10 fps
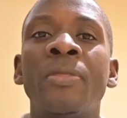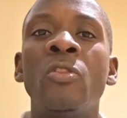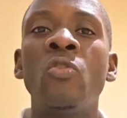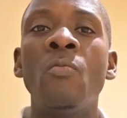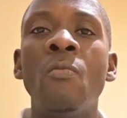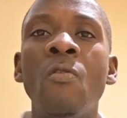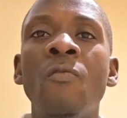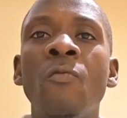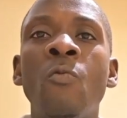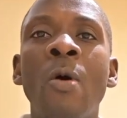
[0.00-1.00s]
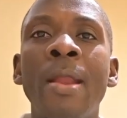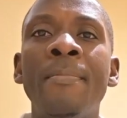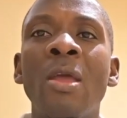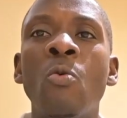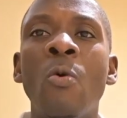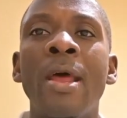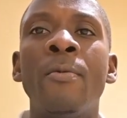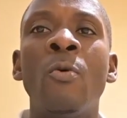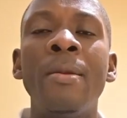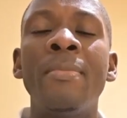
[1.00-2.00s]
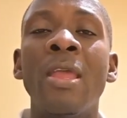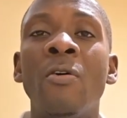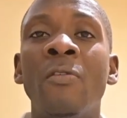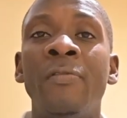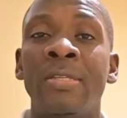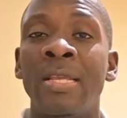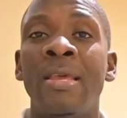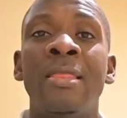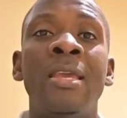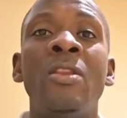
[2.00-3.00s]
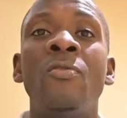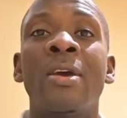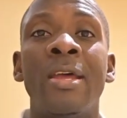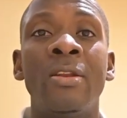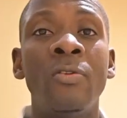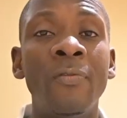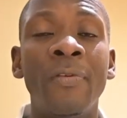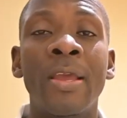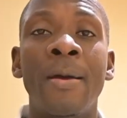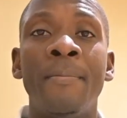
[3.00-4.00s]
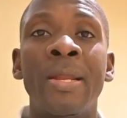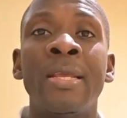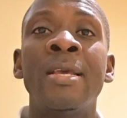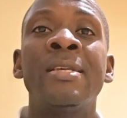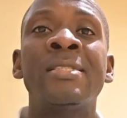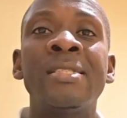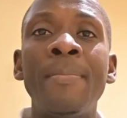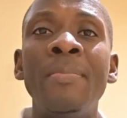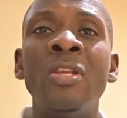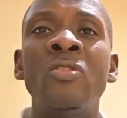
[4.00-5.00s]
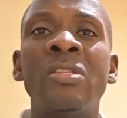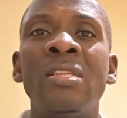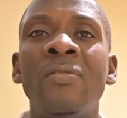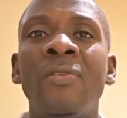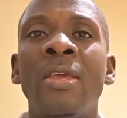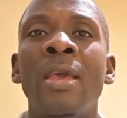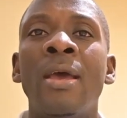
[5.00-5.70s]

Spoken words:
You move one by office, then you can look for a company. Submit your CV.